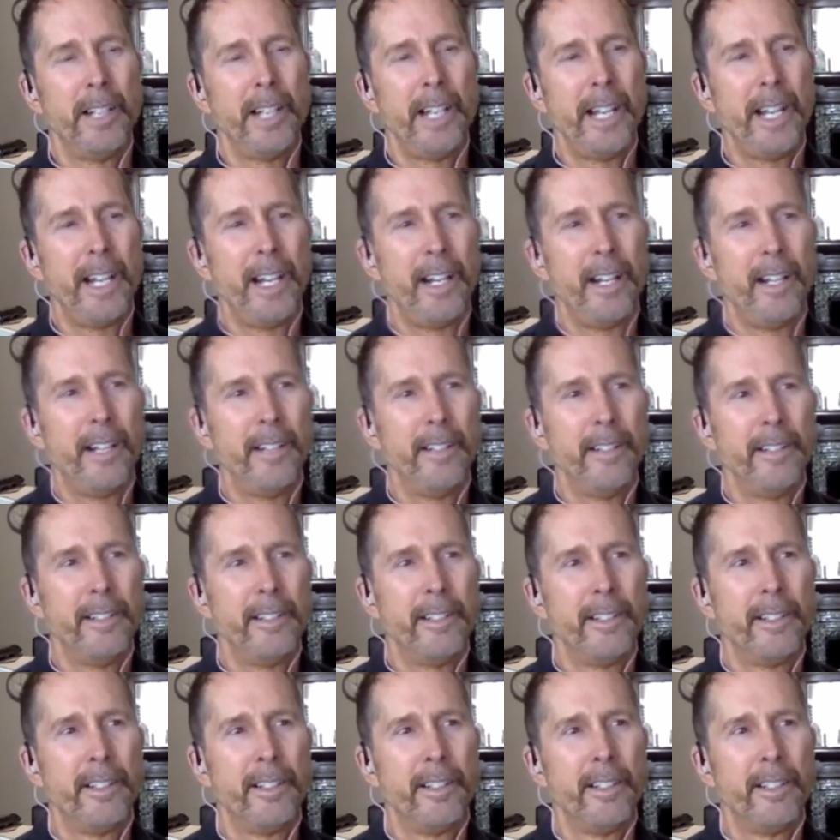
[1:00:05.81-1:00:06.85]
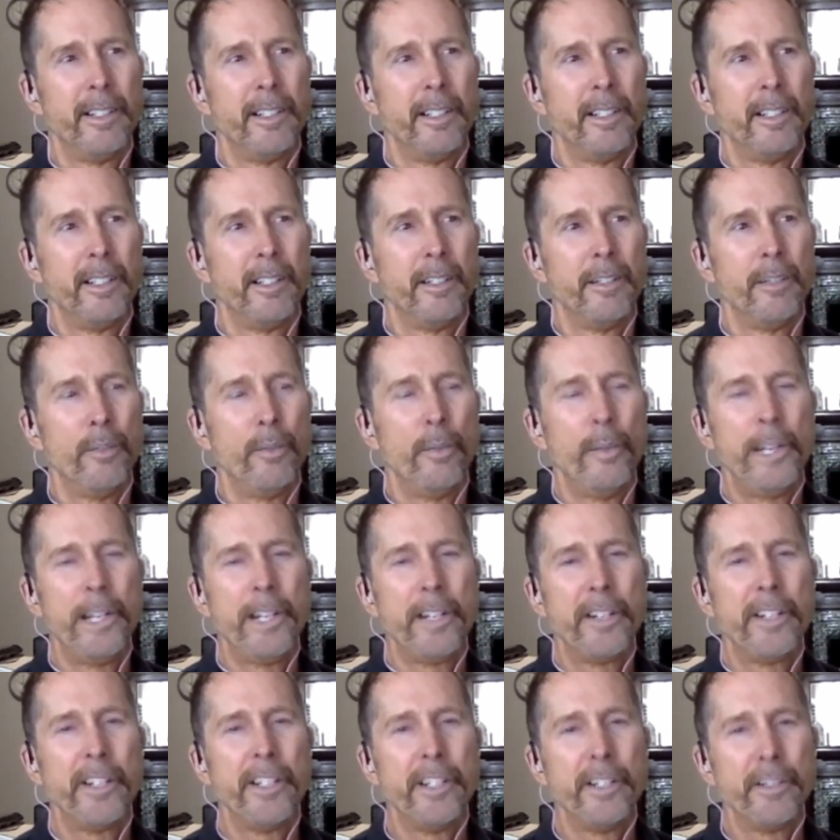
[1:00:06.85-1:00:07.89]
And we
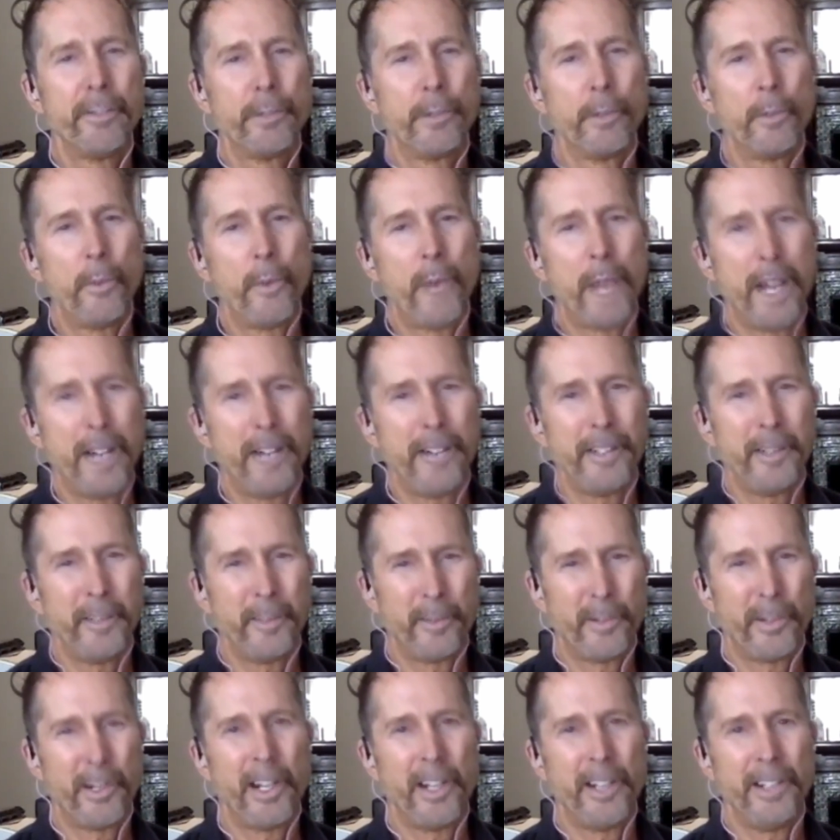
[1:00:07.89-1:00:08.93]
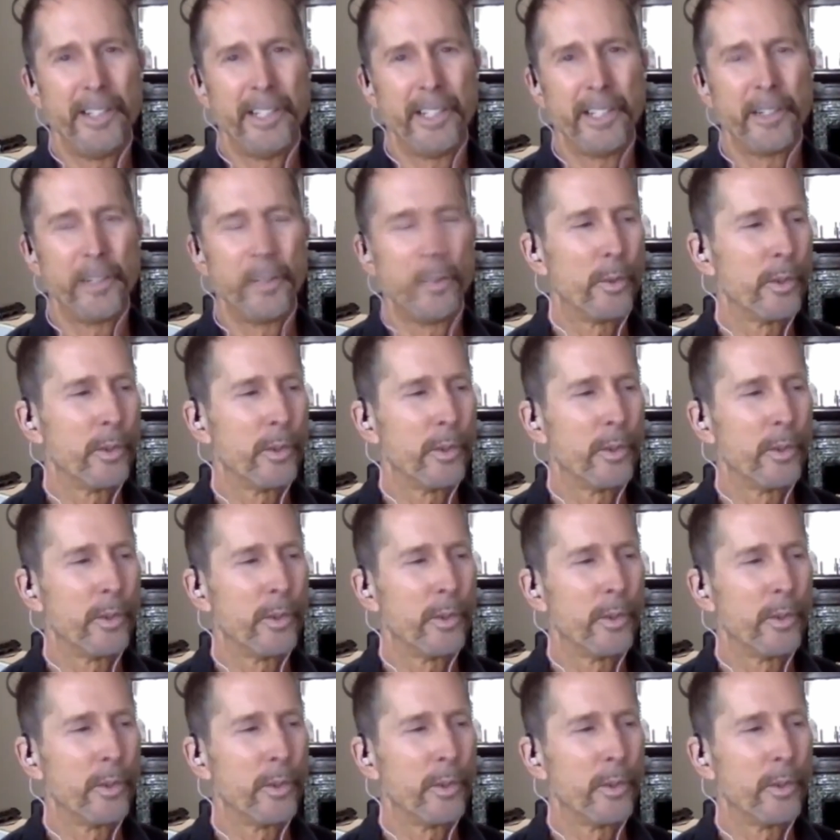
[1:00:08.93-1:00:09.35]
are in a rewilding project."